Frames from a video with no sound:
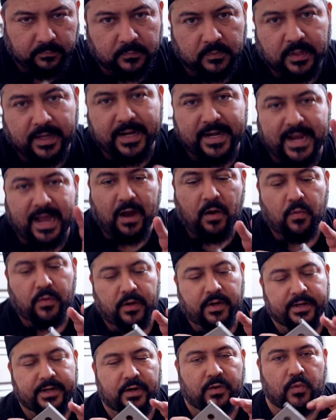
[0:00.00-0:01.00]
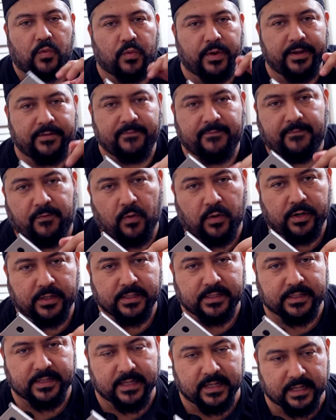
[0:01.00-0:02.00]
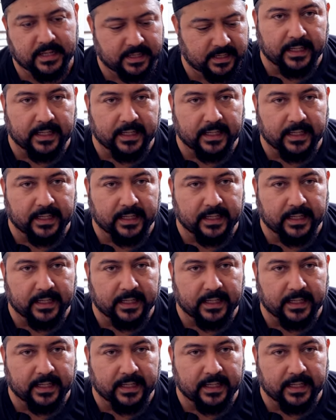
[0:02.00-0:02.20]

Okay, now we're gonna reinforce